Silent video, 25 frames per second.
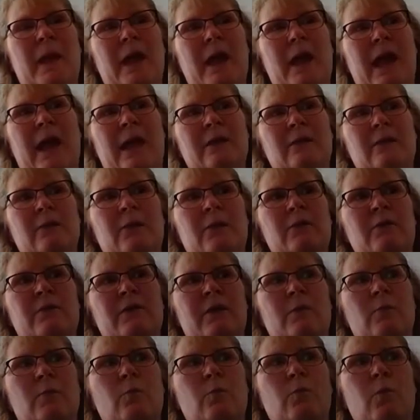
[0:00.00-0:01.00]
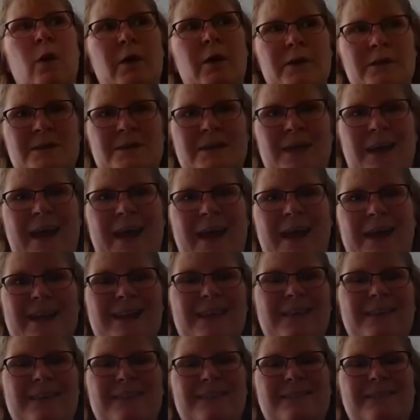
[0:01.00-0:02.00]
and know that one day
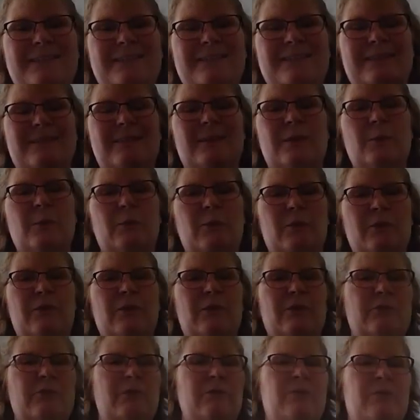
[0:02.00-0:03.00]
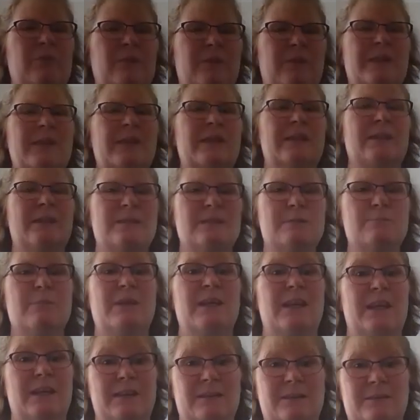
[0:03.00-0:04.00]
you will feel differently than this
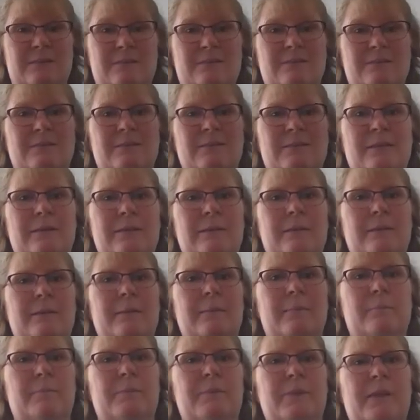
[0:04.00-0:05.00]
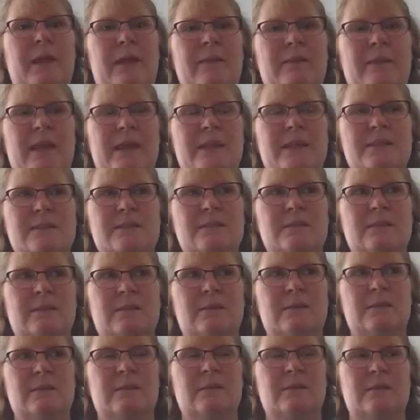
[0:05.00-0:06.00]
minute. And that's
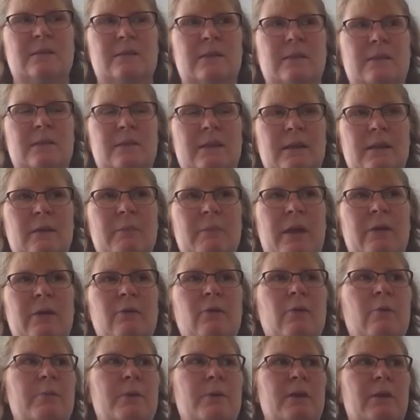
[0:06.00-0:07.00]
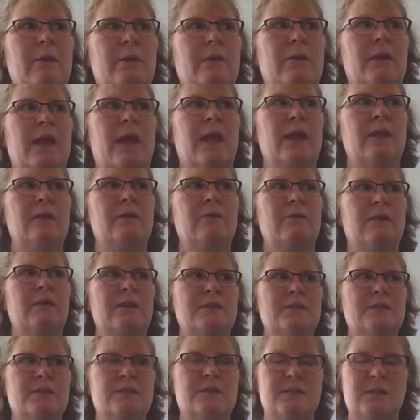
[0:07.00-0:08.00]
the thing about not being okay. You
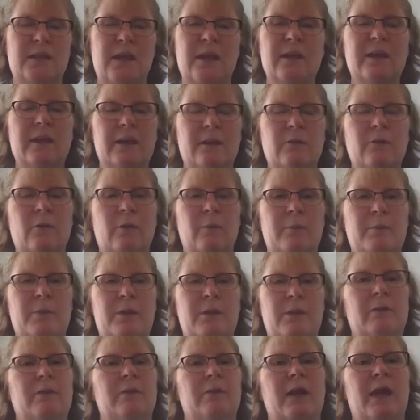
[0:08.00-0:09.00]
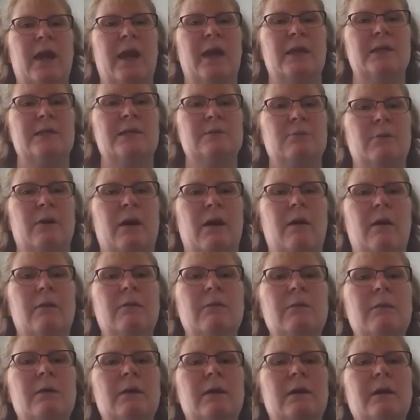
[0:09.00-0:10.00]
get stuck in not being okay as
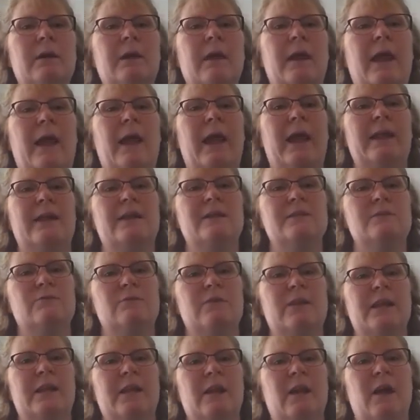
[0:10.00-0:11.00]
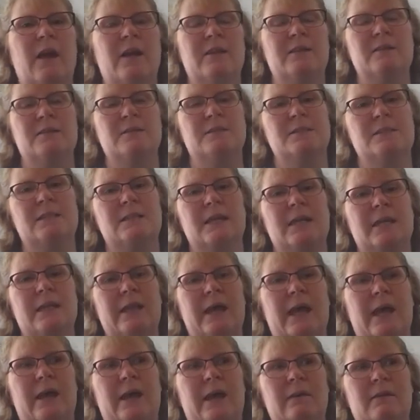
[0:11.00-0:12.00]
well. And it's really hard to see
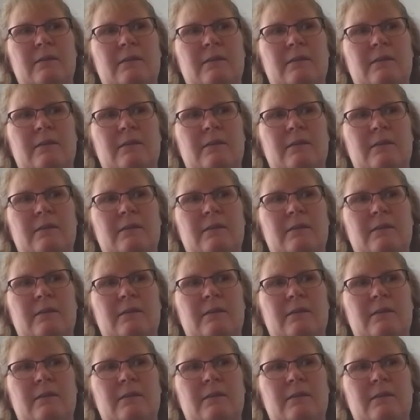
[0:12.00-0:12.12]
that